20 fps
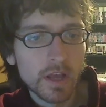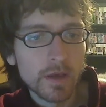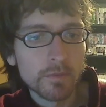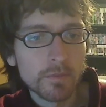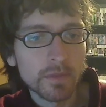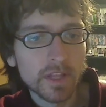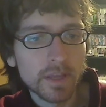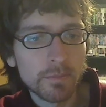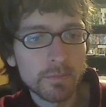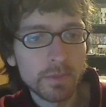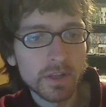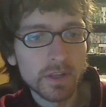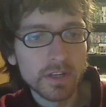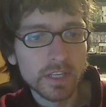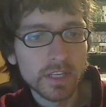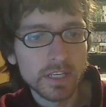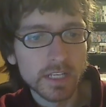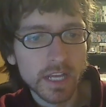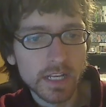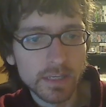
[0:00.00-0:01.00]

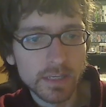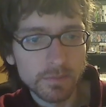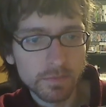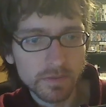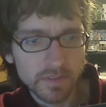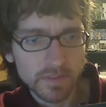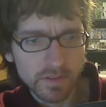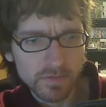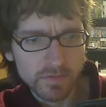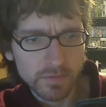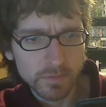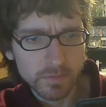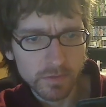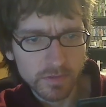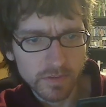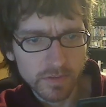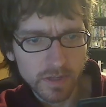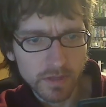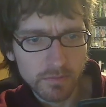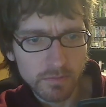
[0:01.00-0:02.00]
playability,
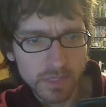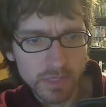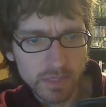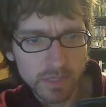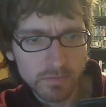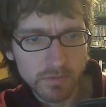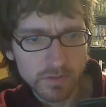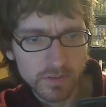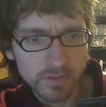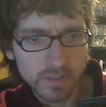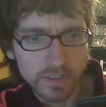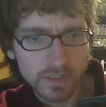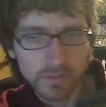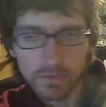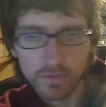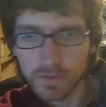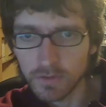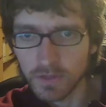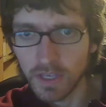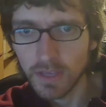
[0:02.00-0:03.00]
97% Mean Machines,
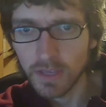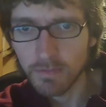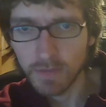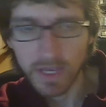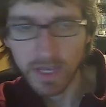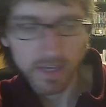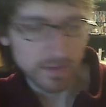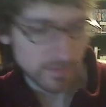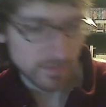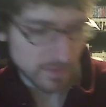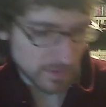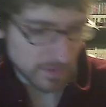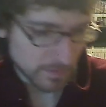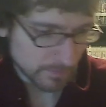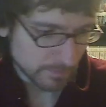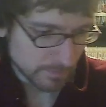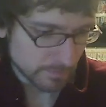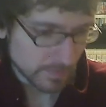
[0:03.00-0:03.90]
UK Magazine.